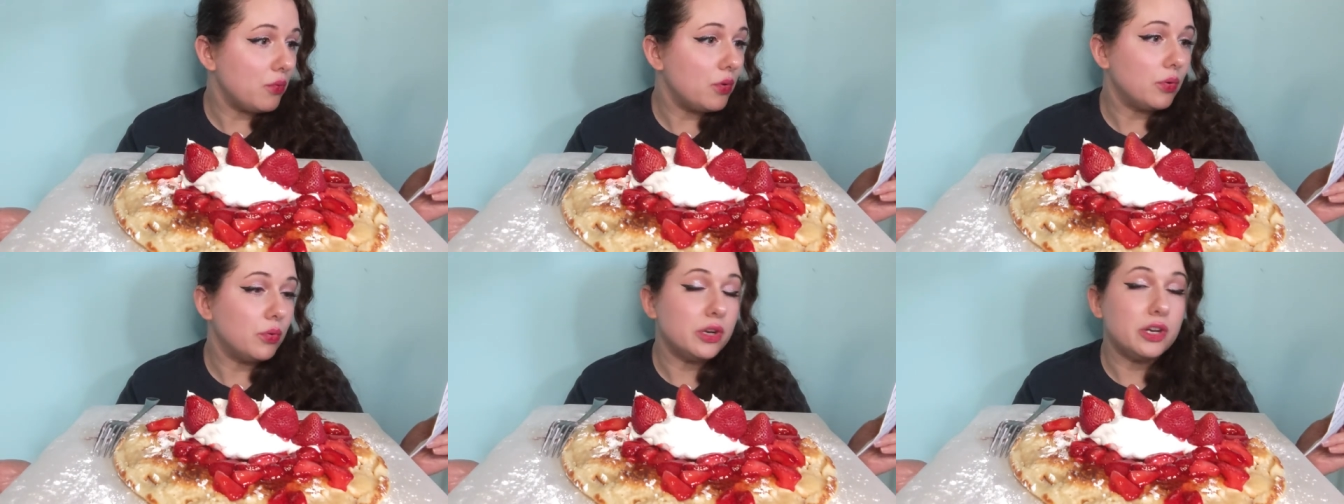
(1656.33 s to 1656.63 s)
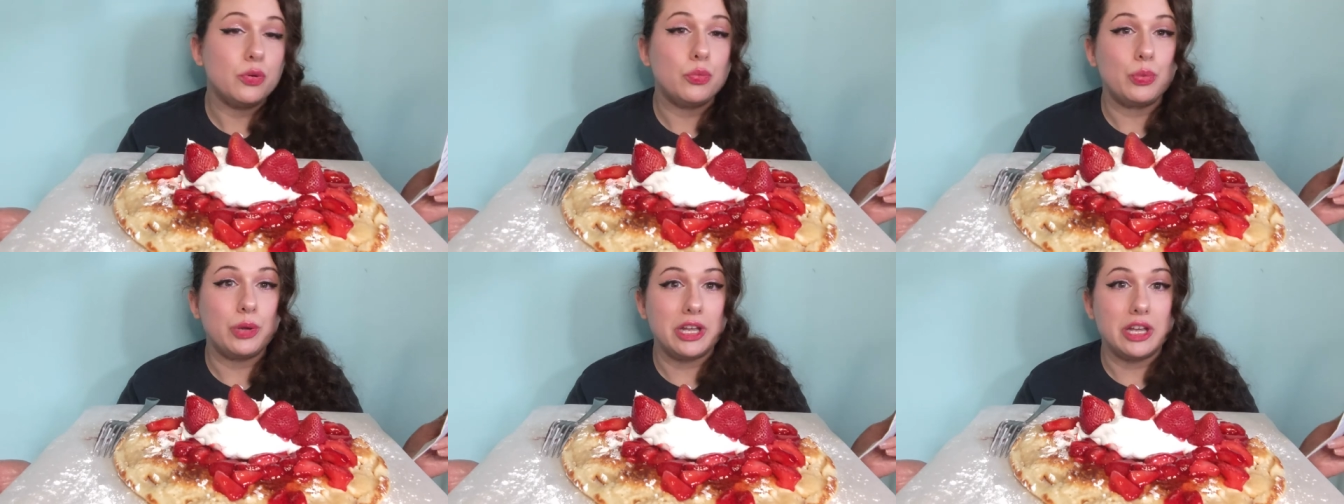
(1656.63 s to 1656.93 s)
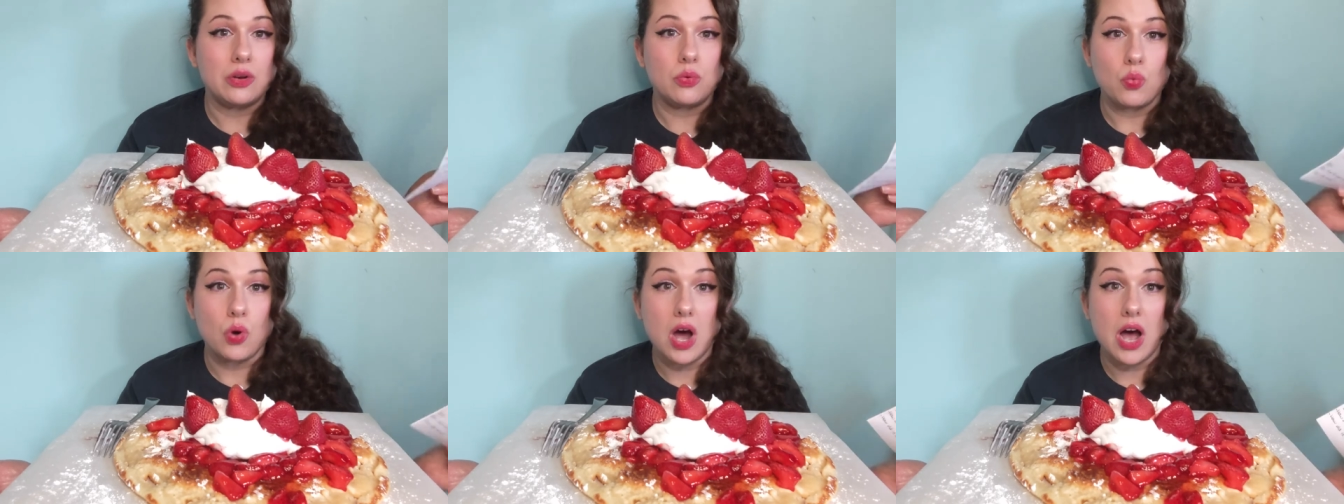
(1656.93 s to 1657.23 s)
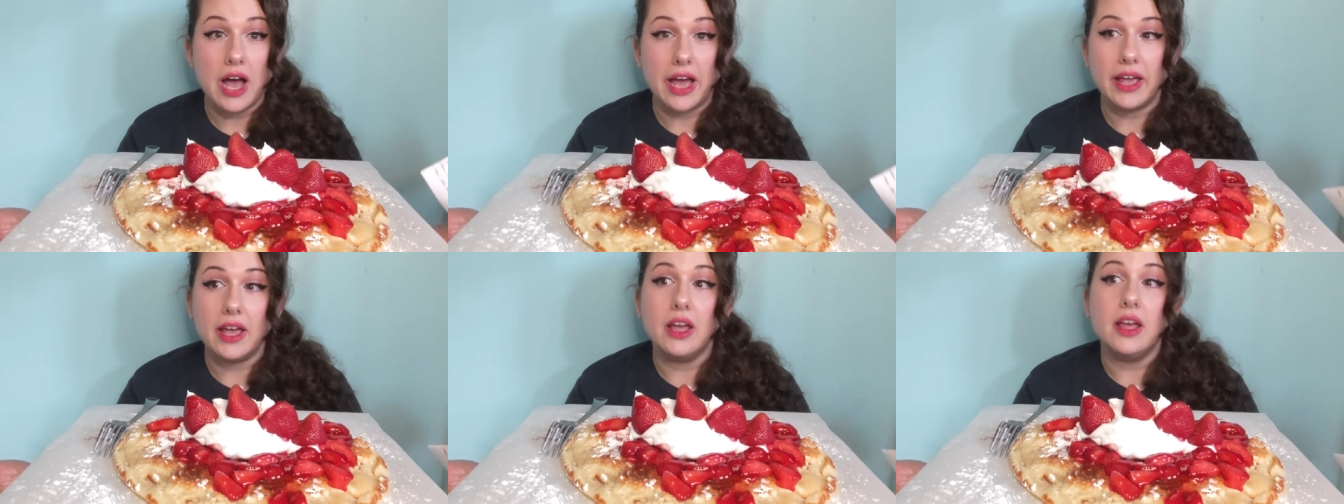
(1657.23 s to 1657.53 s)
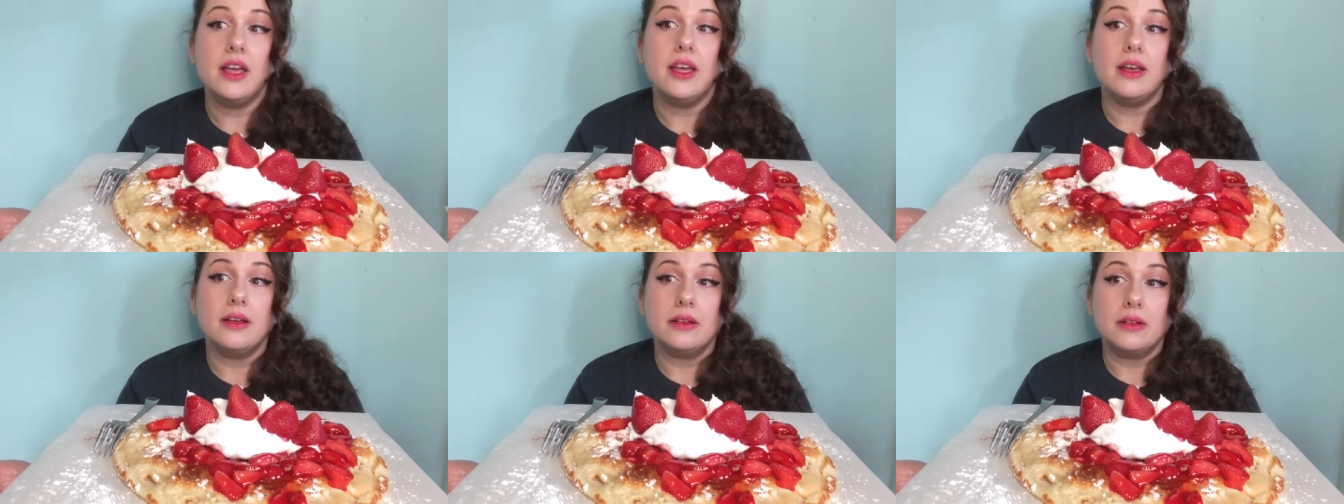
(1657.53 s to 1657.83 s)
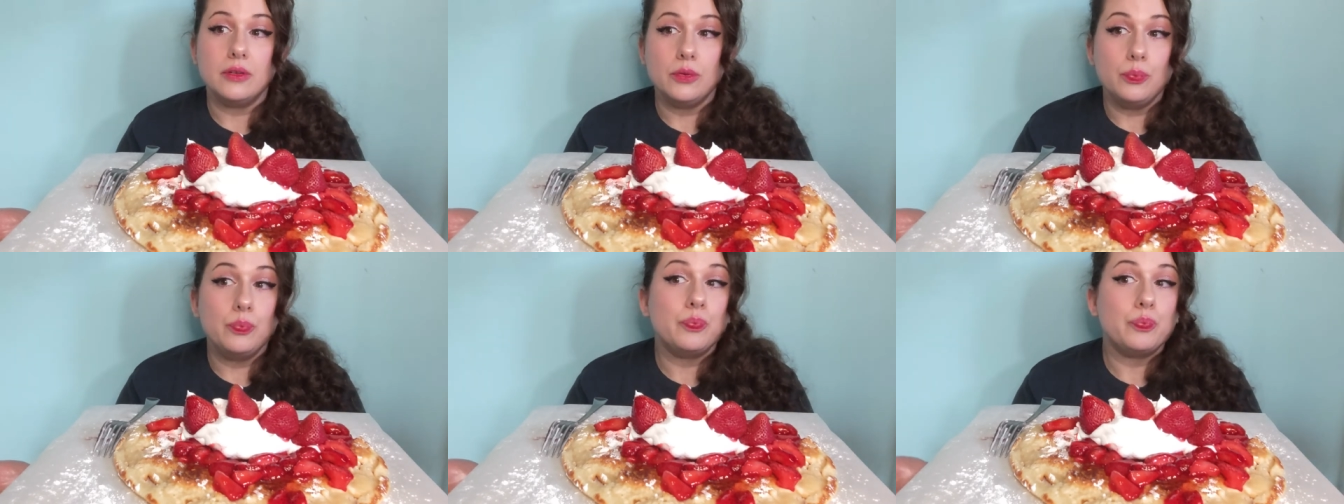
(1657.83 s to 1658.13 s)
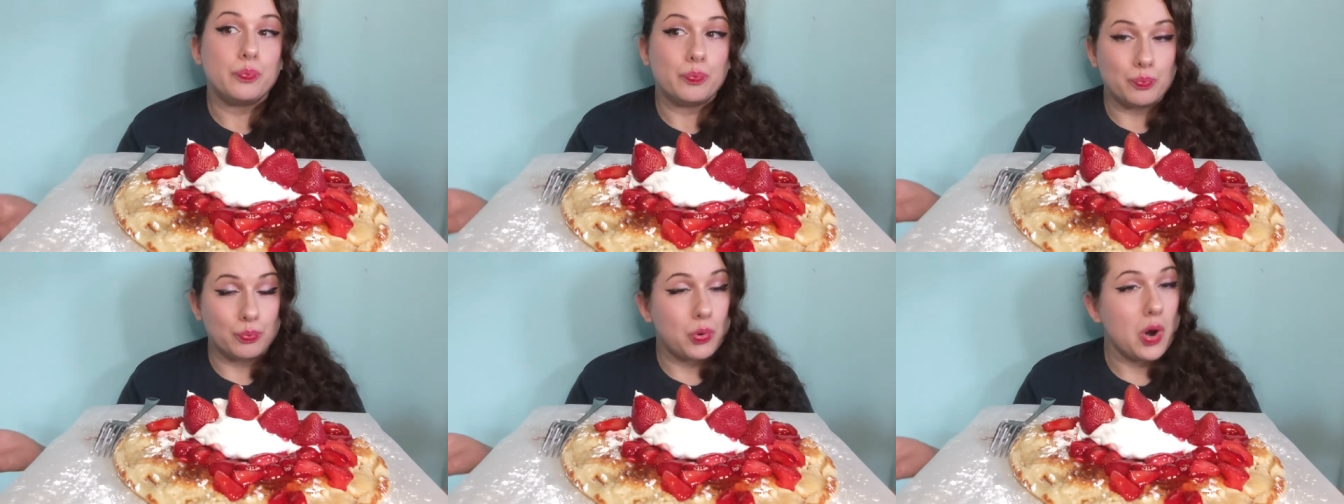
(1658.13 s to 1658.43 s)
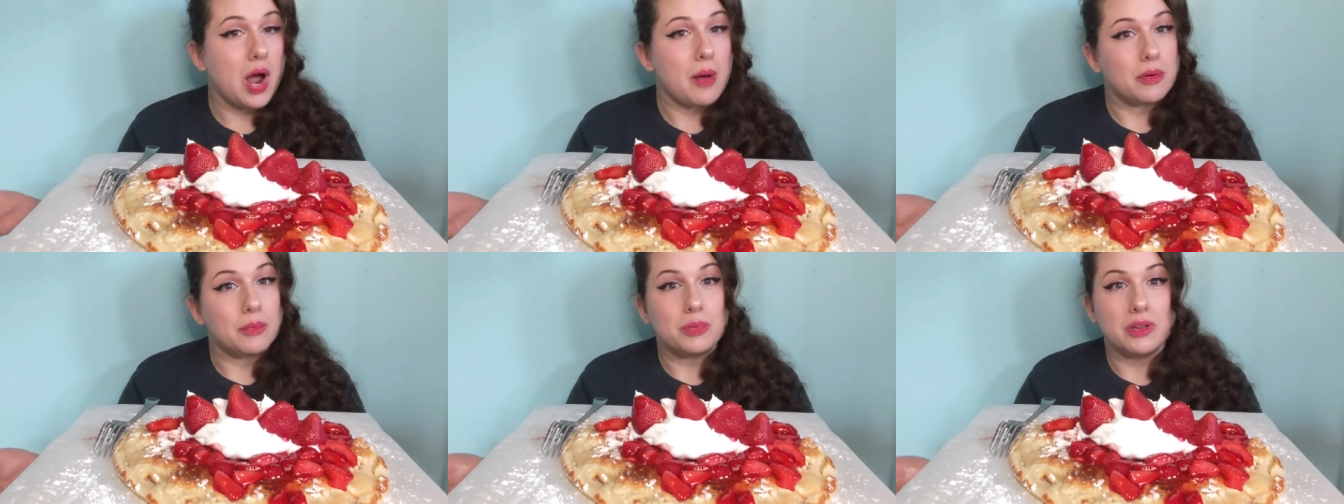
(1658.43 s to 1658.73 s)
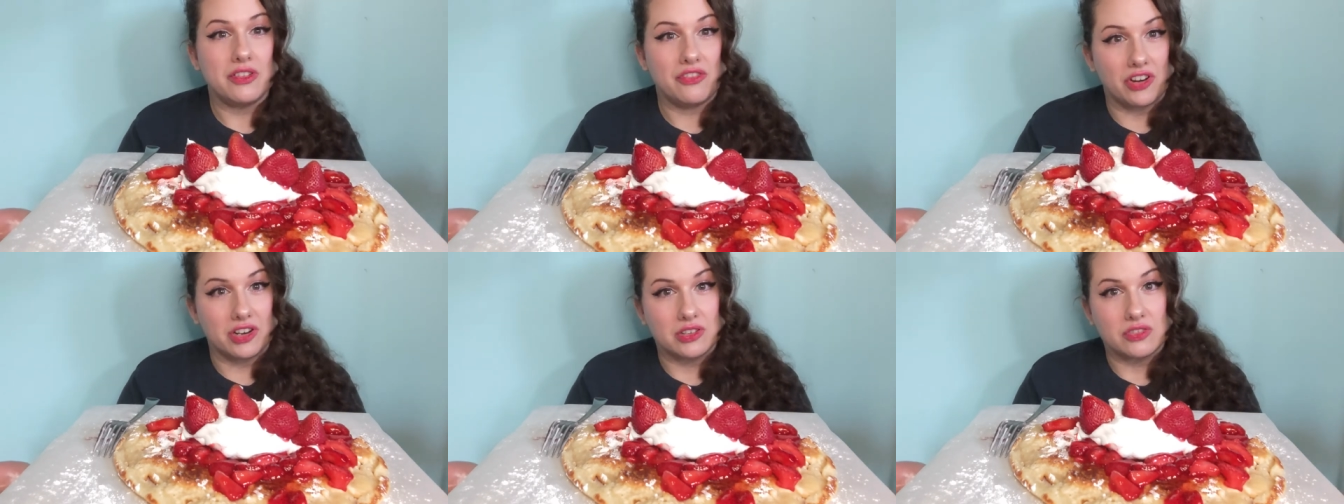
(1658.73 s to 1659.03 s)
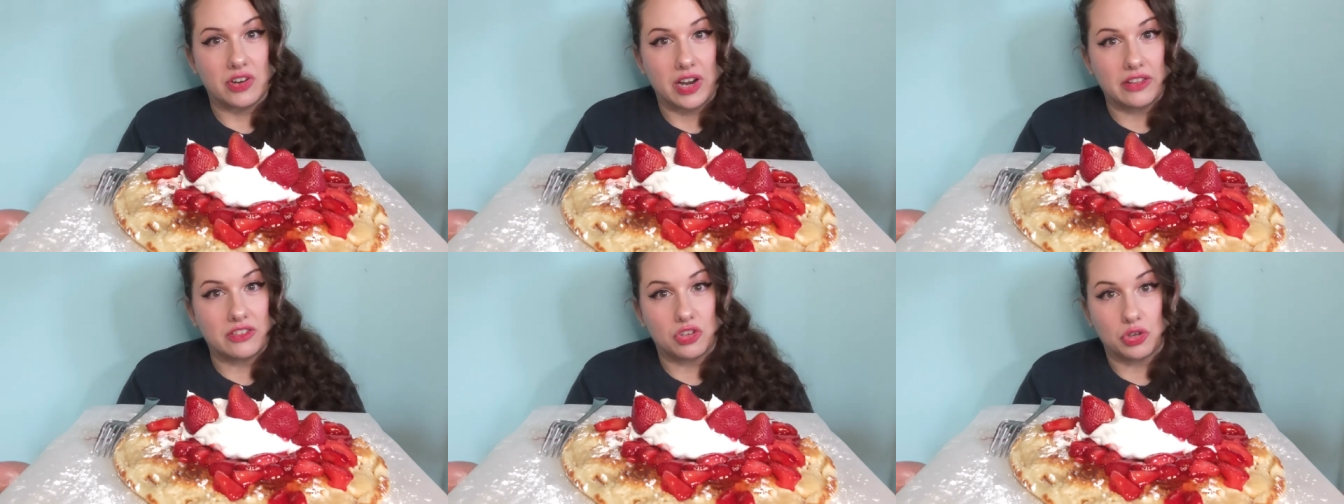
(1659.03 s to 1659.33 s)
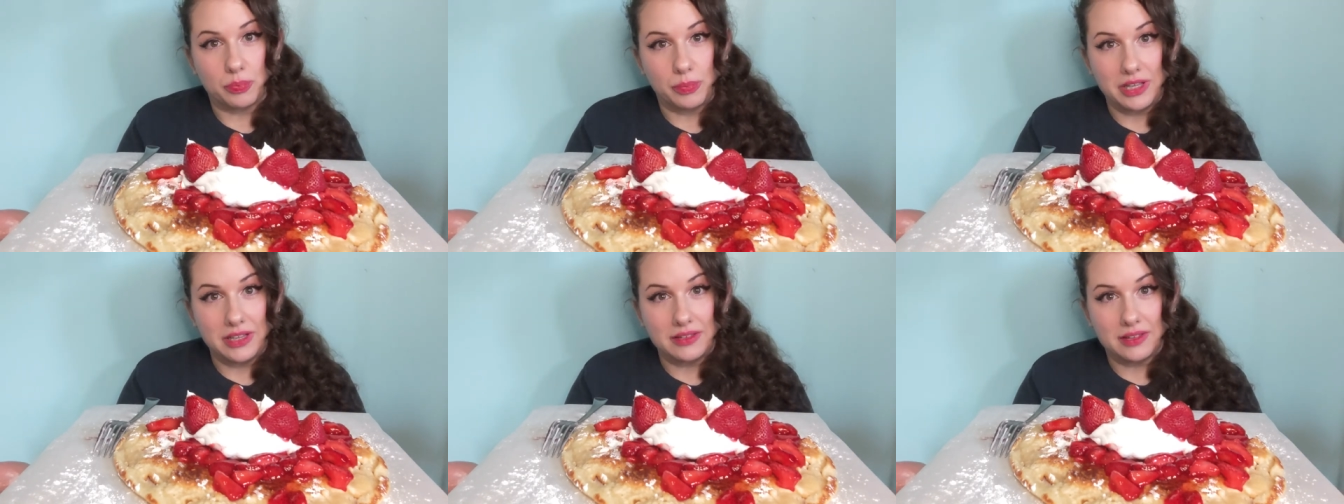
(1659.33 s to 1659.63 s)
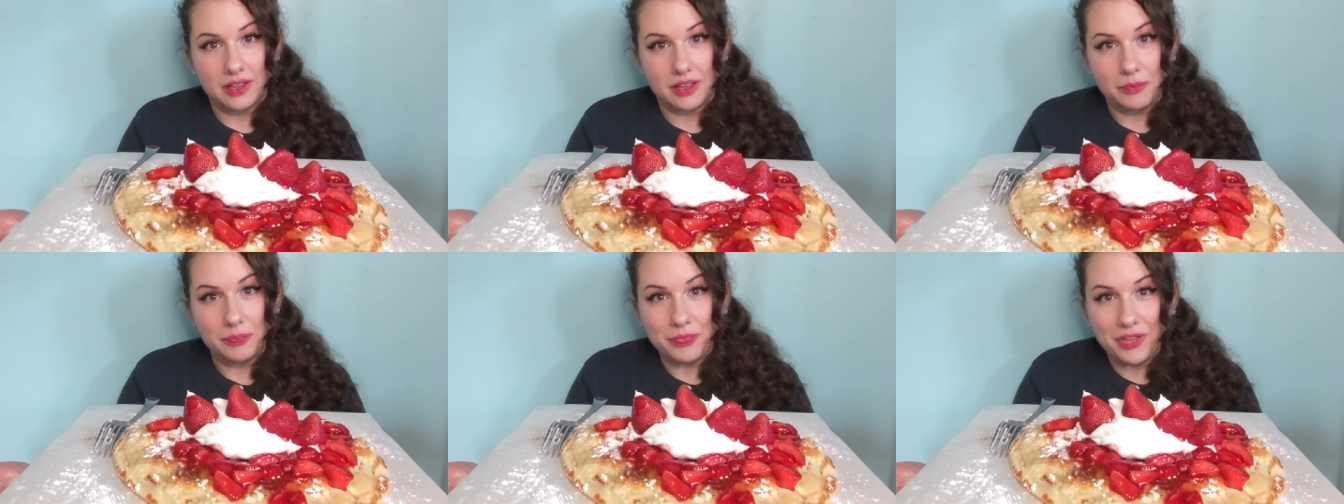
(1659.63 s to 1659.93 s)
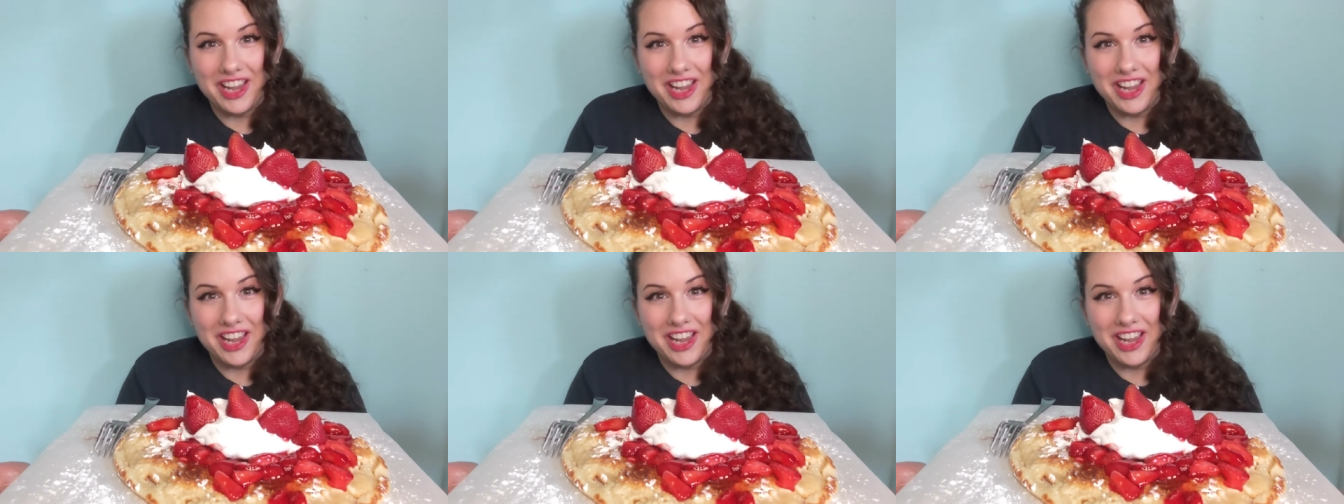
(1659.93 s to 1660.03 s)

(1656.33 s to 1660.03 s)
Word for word: what would it be and why? Probably french fries or pizza.